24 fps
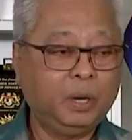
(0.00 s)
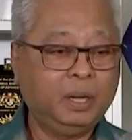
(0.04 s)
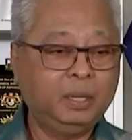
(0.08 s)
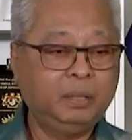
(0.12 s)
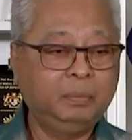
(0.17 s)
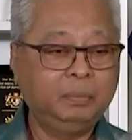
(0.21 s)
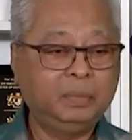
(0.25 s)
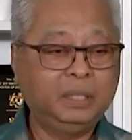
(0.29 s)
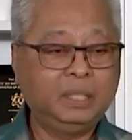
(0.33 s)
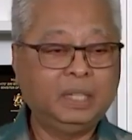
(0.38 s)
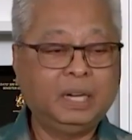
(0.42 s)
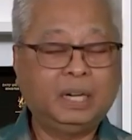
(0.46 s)

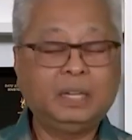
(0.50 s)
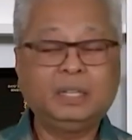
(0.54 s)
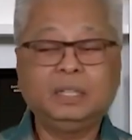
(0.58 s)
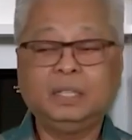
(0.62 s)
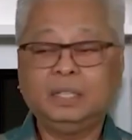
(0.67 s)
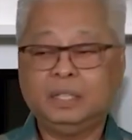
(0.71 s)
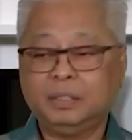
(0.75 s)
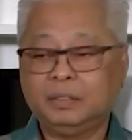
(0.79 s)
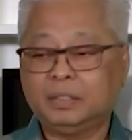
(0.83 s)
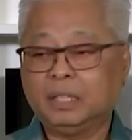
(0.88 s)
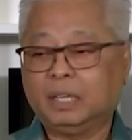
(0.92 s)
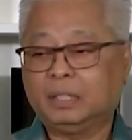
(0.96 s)
The minister
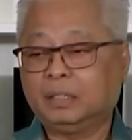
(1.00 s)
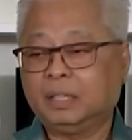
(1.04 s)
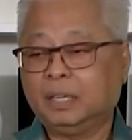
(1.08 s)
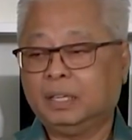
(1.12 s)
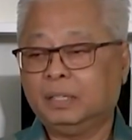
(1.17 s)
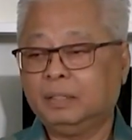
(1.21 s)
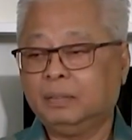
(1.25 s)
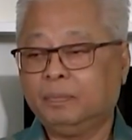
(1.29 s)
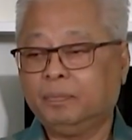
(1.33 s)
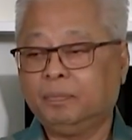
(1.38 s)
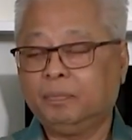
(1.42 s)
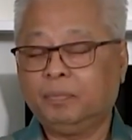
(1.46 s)
added that
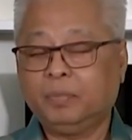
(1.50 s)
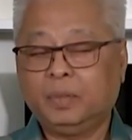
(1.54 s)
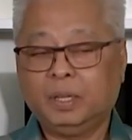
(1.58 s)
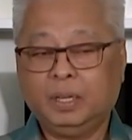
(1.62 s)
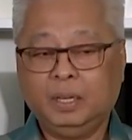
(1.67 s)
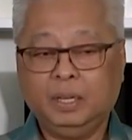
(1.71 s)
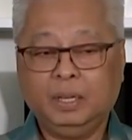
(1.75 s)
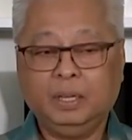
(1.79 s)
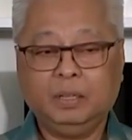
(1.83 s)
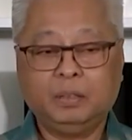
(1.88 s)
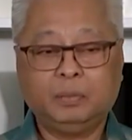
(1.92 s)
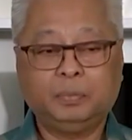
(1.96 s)
there won't be
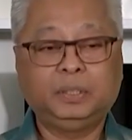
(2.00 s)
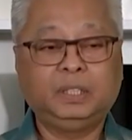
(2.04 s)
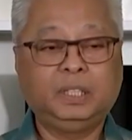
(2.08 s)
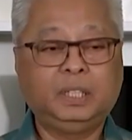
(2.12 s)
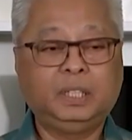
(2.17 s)
any police